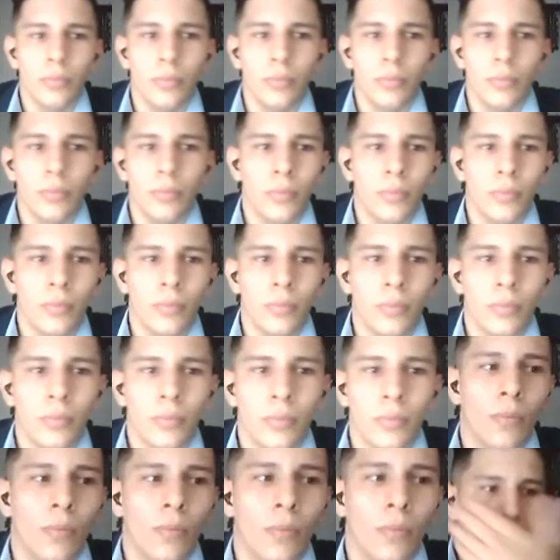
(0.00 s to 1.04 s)

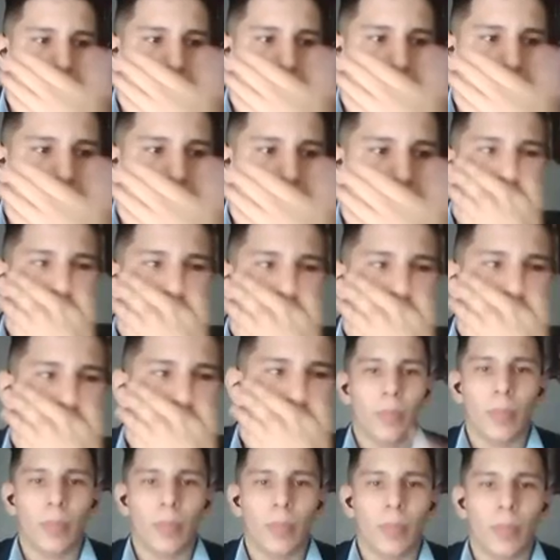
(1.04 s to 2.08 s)

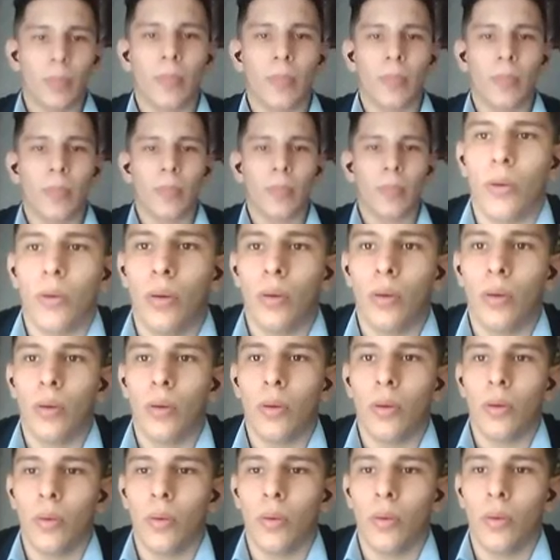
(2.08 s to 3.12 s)

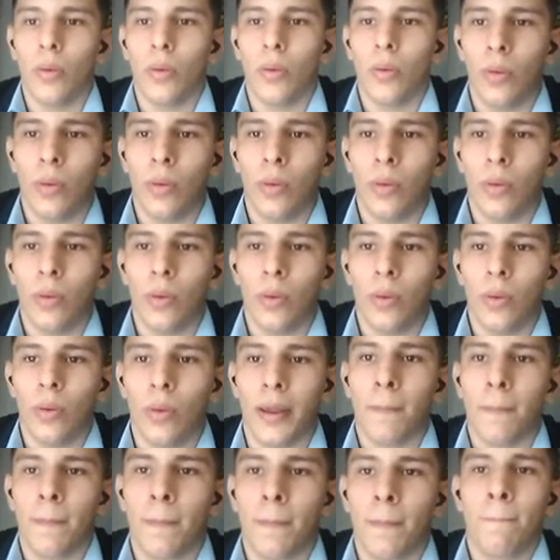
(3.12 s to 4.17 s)

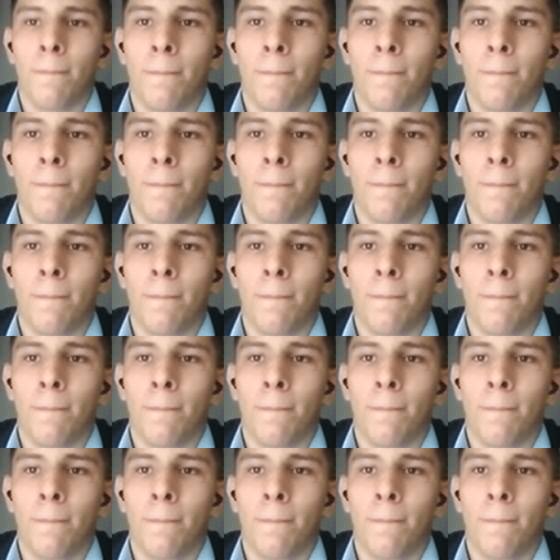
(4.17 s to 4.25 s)
(silence)